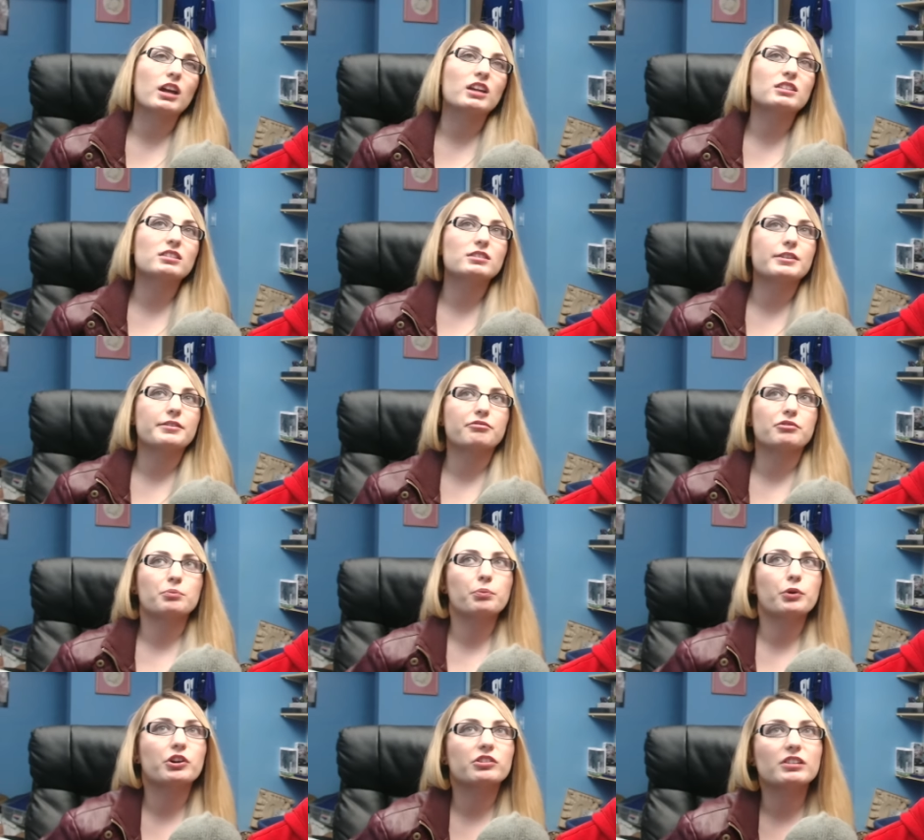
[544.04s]
It's a
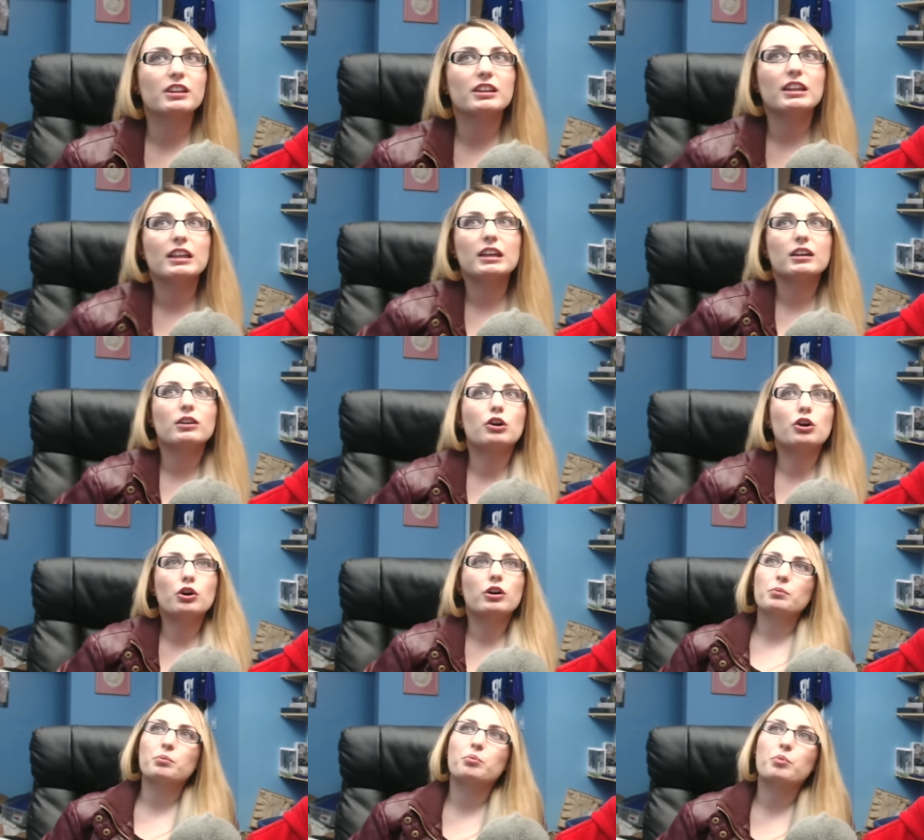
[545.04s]
different bird than the
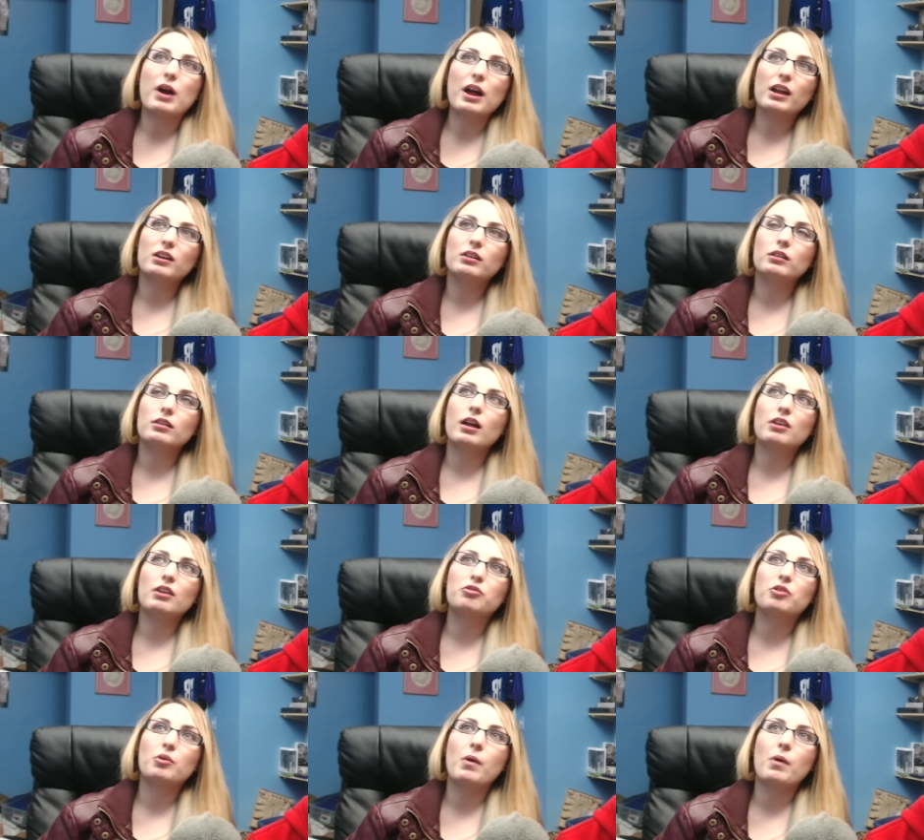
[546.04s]
eagle. Why do a
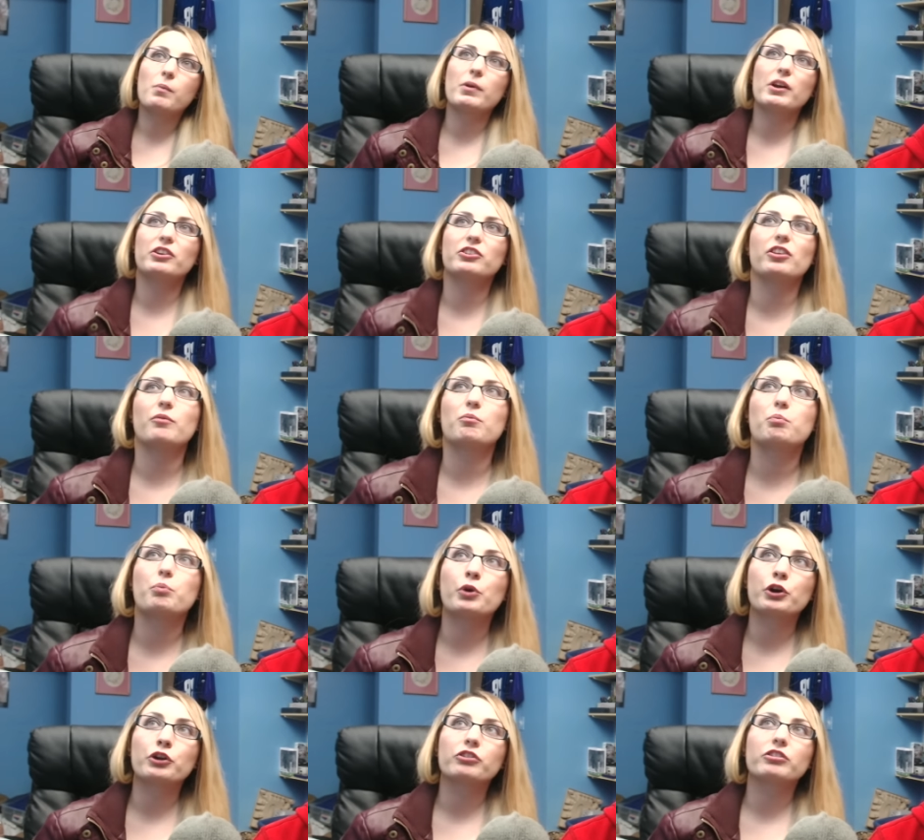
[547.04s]
lot of football players have
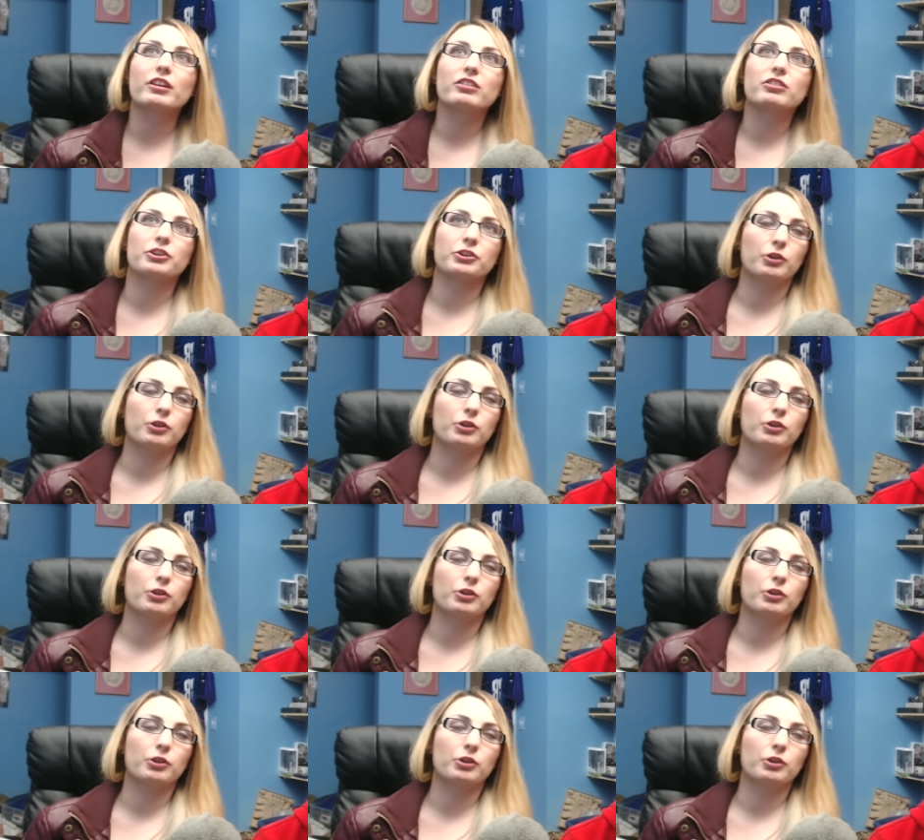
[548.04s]
birds as their